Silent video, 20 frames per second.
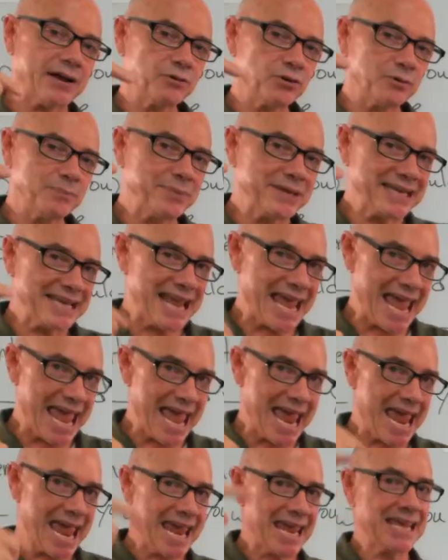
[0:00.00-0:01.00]
will be
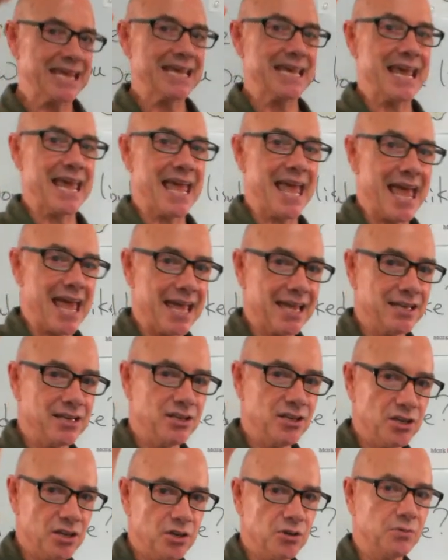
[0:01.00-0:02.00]
A and
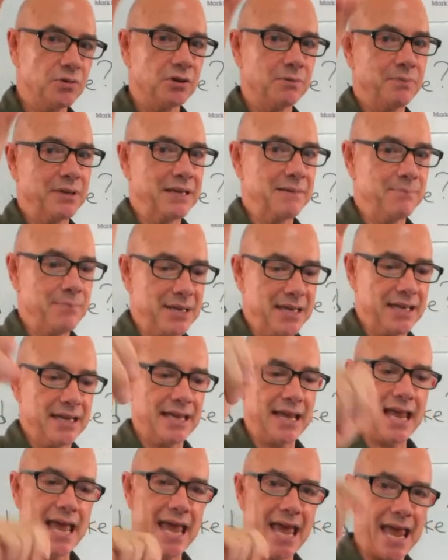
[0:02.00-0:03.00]
you will be
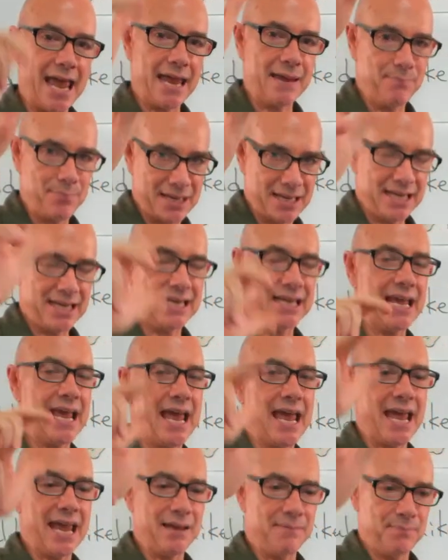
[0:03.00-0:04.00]
B. A, B,
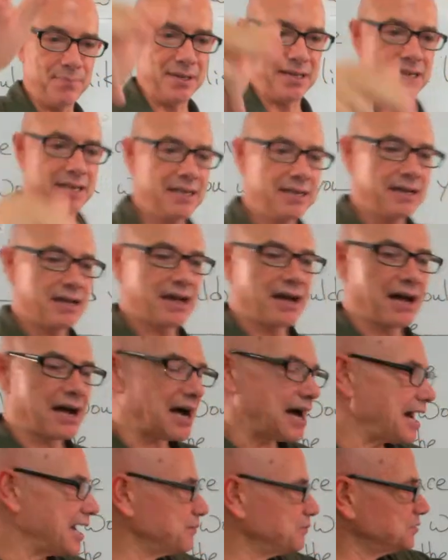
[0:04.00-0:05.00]
A, B.
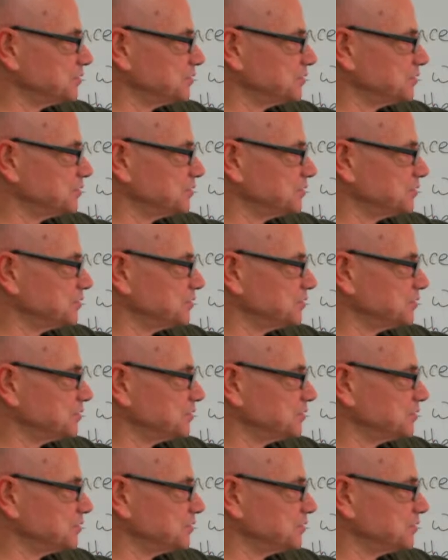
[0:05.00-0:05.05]
I will